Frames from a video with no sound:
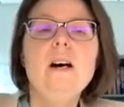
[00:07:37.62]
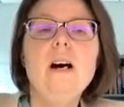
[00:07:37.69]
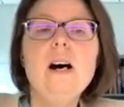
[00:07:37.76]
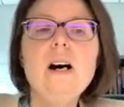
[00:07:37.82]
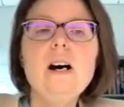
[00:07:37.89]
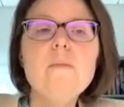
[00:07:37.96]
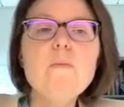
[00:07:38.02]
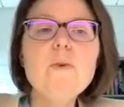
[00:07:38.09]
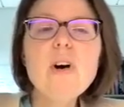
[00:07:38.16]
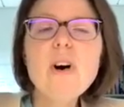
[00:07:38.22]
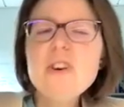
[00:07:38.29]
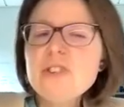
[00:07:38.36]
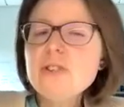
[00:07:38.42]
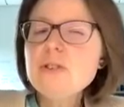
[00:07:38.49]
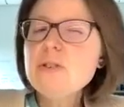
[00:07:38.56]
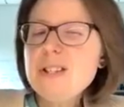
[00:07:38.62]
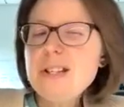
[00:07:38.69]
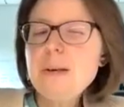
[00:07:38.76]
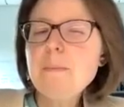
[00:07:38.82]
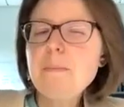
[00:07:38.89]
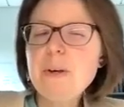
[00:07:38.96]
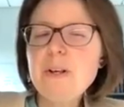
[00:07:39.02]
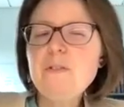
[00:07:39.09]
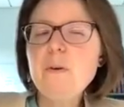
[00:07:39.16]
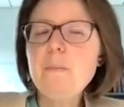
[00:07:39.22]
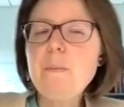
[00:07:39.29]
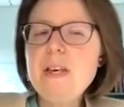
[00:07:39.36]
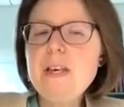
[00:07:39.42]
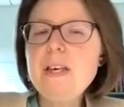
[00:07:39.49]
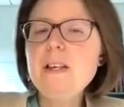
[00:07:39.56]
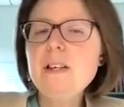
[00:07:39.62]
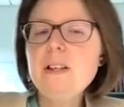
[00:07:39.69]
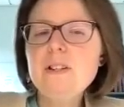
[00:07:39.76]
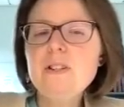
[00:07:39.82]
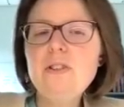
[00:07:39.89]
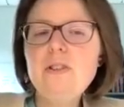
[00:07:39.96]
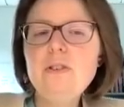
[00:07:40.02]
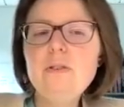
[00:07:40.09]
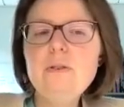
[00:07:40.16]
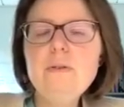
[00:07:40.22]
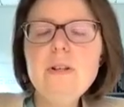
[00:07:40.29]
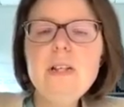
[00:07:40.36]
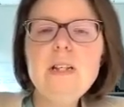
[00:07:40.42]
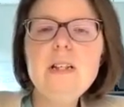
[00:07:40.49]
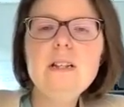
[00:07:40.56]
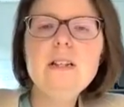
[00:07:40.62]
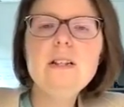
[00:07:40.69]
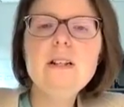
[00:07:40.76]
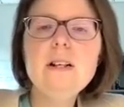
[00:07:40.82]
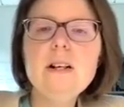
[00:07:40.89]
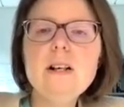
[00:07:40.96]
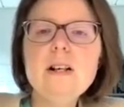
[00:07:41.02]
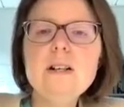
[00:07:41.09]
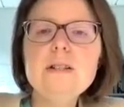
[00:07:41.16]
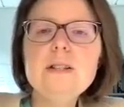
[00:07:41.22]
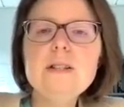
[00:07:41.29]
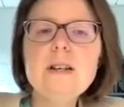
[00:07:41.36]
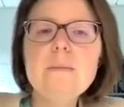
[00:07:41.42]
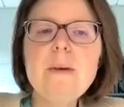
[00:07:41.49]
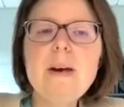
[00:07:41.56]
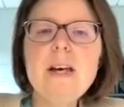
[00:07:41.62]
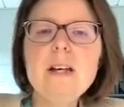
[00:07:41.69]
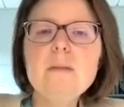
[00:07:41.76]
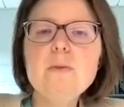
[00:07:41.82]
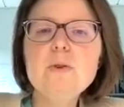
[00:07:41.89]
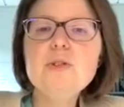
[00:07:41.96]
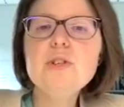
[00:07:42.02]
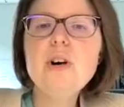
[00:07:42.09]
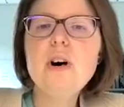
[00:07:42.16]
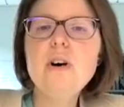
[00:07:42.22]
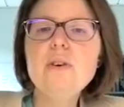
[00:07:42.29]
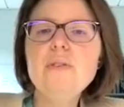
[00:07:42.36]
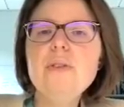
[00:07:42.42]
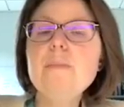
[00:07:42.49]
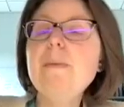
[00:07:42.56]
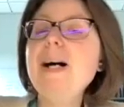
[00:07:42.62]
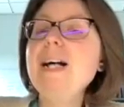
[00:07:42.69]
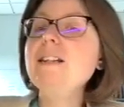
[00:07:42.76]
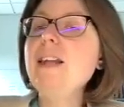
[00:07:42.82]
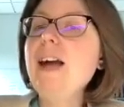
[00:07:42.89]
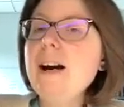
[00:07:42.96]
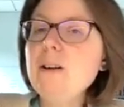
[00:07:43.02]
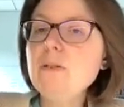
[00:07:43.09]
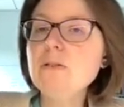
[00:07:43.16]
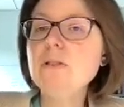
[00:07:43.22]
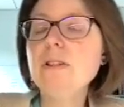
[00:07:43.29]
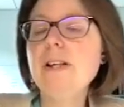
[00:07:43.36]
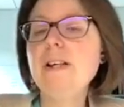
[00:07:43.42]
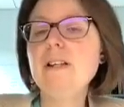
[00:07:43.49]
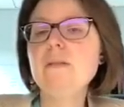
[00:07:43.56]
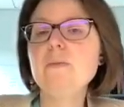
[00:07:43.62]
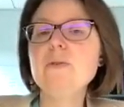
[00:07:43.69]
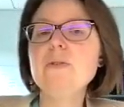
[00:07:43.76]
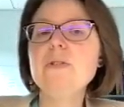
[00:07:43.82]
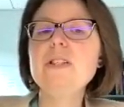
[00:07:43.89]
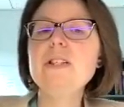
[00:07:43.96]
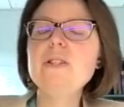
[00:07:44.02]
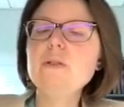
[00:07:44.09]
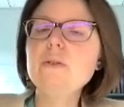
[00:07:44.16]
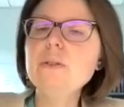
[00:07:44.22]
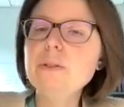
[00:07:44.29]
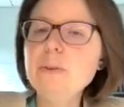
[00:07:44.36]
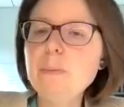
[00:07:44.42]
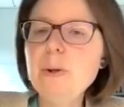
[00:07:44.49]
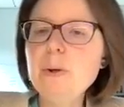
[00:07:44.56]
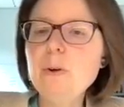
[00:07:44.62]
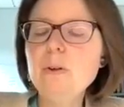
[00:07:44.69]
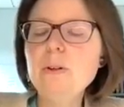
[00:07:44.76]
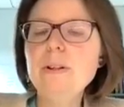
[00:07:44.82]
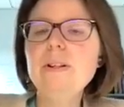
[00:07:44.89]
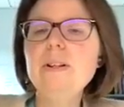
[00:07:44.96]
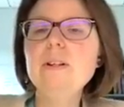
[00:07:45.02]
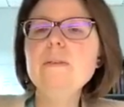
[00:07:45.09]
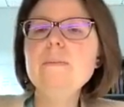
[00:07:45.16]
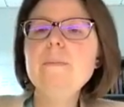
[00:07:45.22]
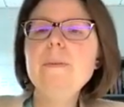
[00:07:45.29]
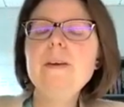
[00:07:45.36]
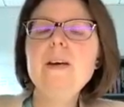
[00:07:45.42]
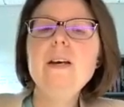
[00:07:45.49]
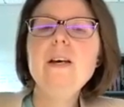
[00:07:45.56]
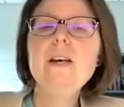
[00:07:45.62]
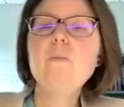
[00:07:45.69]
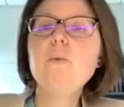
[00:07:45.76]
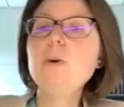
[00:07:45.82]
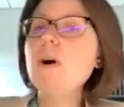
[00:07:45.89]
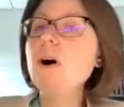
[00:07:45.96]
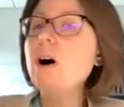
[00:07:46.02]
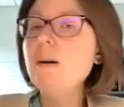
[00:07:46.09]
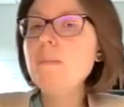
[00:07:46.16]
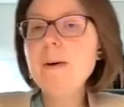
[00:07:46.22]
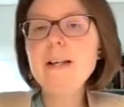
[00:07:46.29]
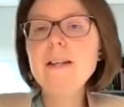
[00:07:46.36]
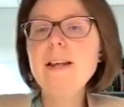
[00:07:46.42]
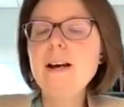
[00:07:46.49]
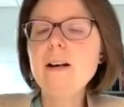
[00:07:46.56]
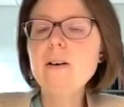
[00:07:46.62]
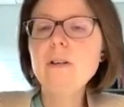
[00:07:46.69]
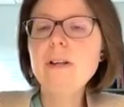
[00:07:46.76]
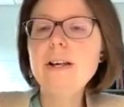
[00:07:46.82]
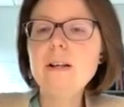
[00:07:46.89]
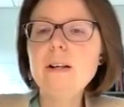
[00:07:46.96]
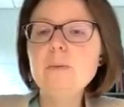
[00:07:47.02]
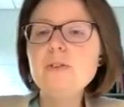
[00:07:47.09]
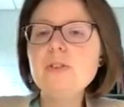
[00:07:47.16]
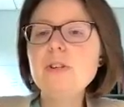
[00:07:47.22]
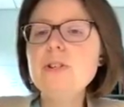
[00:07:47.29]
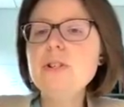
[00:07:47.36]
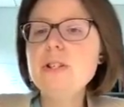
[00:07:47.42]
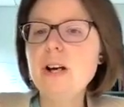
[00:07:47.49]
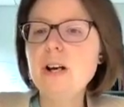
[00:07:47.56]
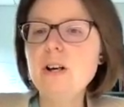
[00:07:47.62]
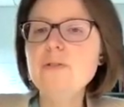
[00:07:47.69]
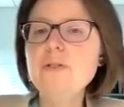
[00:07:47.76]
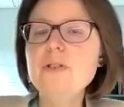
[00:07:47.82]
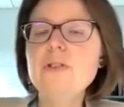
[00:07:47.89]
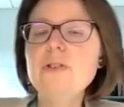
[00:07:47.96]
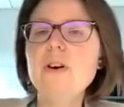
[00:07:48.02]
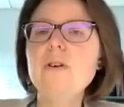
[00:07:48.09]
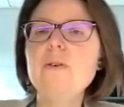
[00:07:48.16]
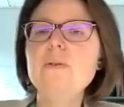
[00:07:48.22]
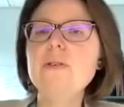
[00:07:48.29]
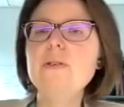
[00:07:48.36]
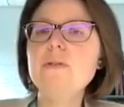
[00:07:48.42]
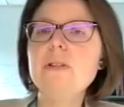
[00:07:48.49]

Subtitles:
We also see a bit of a peak too in some animals called the bilateral animals, and these are a little bit earlier. We're all bilateral animals ourselves, so you